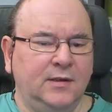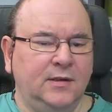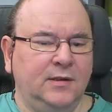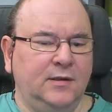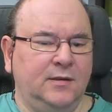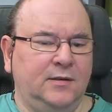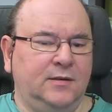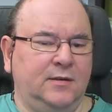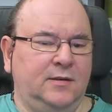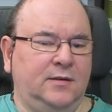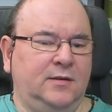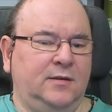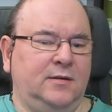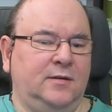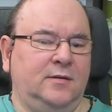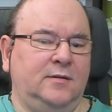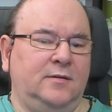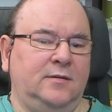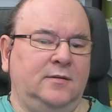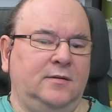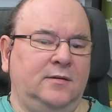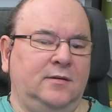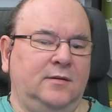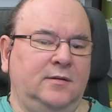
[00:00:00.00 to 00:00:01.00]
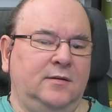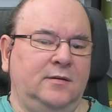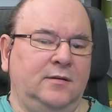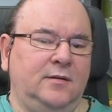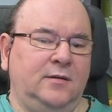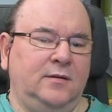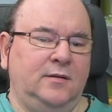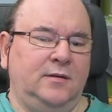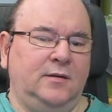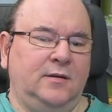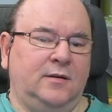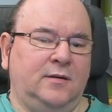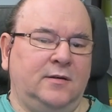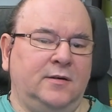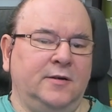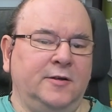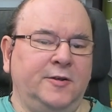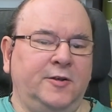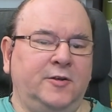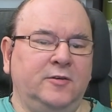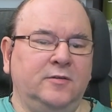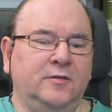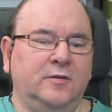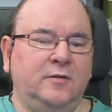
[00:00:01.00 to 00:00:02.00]
Uh,
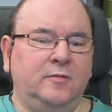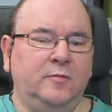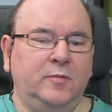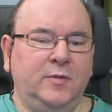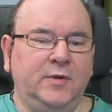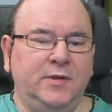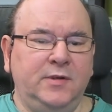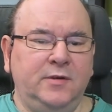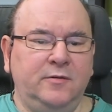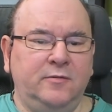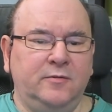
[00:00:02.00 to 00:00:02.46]
arguably,